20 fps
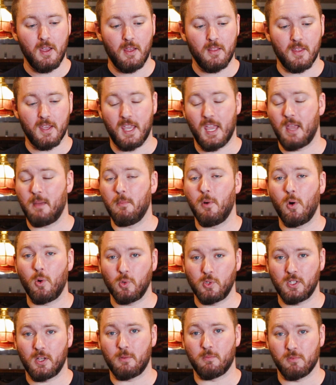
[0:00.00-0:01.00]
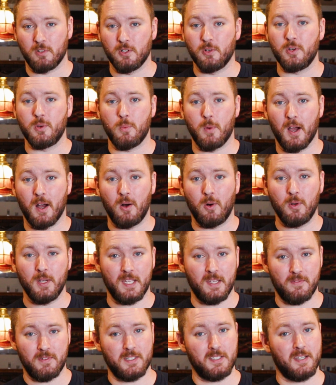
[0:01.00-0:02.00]
The game holds up really well
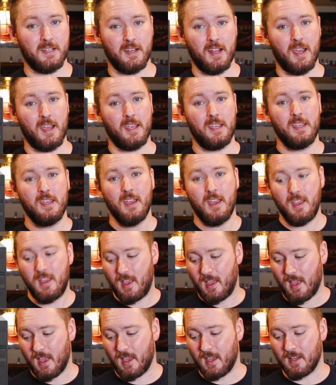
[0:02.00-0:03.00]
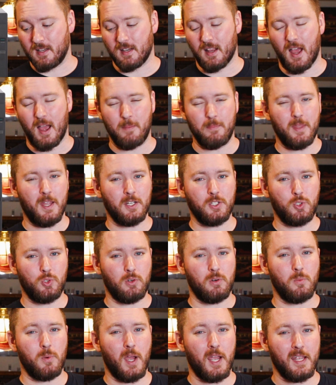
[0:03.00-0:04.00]
even today, and I'm not
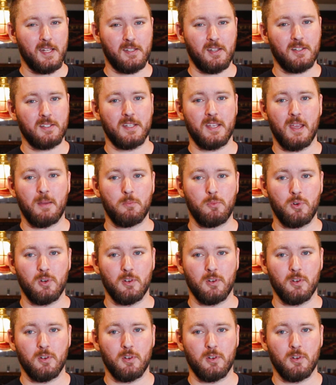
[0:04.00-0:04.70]
sure why it doesn't get more